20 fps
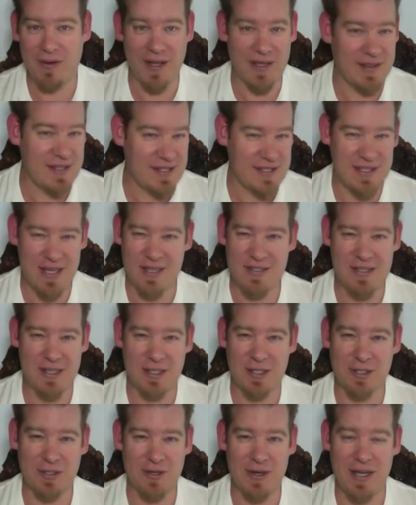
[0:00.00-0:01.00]
Like this sounds
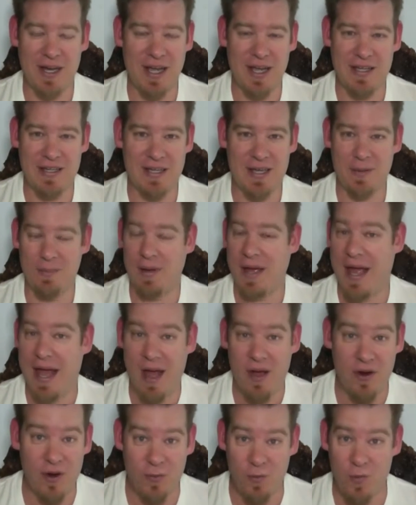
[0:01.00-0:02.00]
like a great idea, but
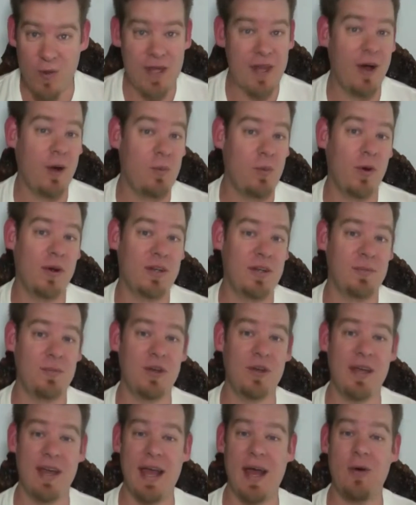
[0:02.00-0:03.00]
how can we help one
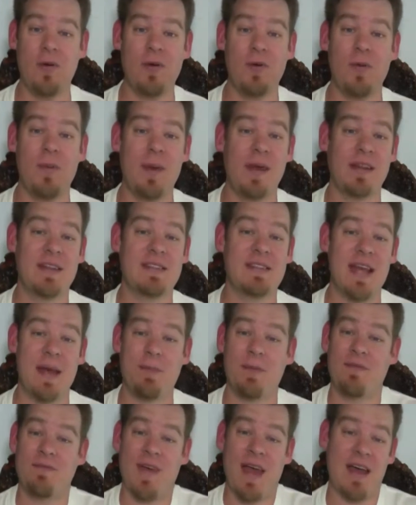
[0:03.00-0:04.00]
community? How can we make this
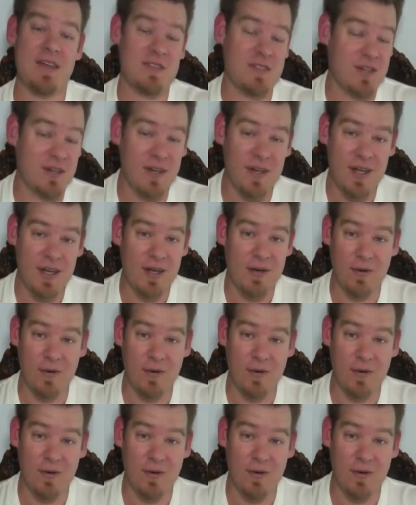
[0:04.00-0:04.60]
happen faster?"